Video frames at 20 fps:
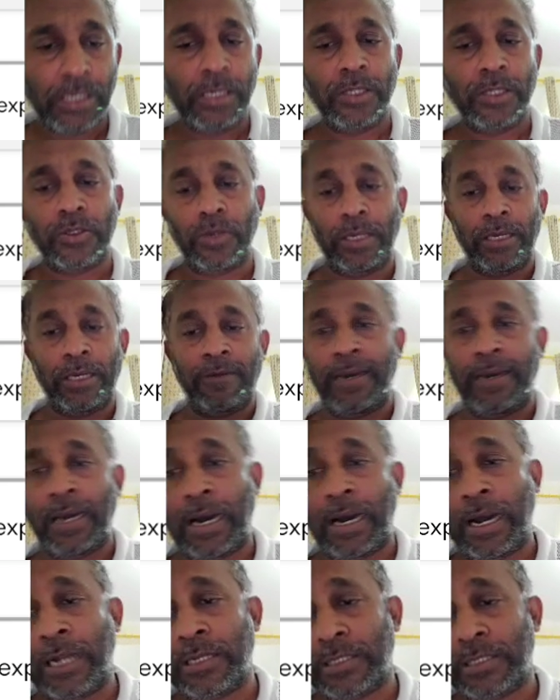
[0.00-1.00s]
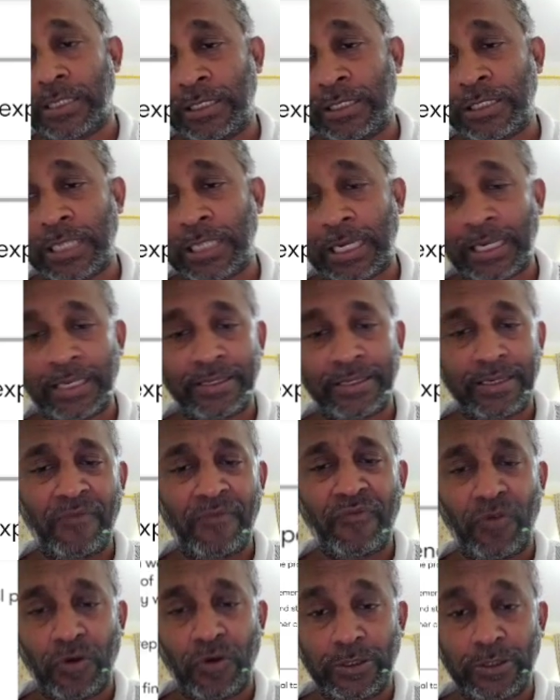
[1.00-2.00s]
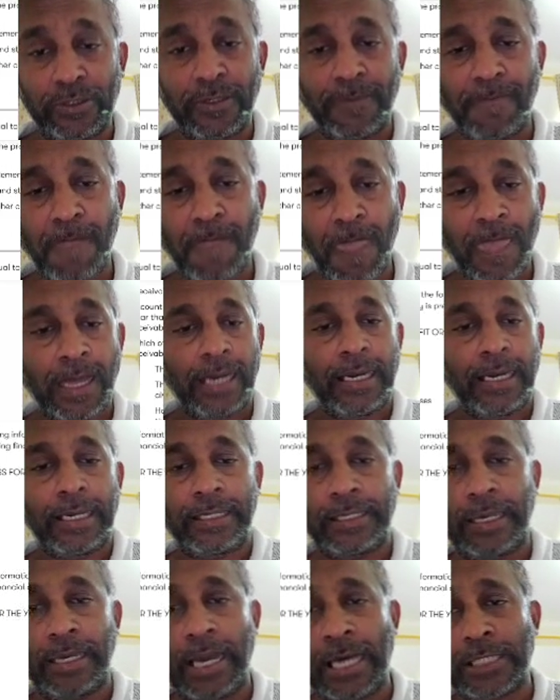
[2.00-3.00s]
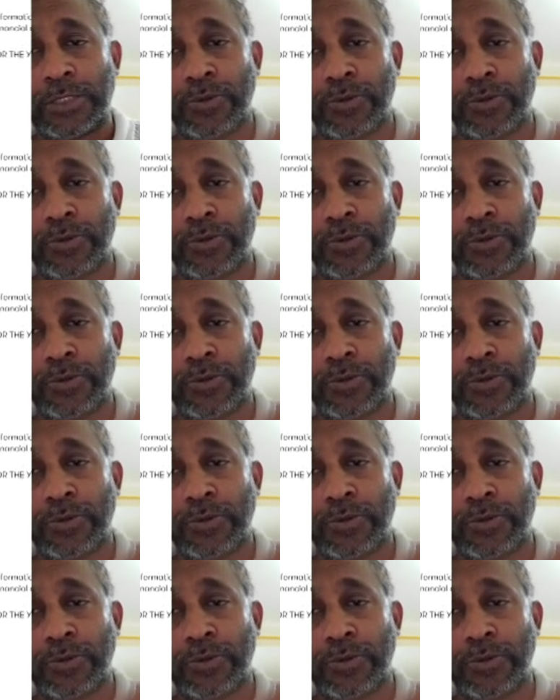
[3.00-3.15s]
So anyway, answer is second and fourth. And the last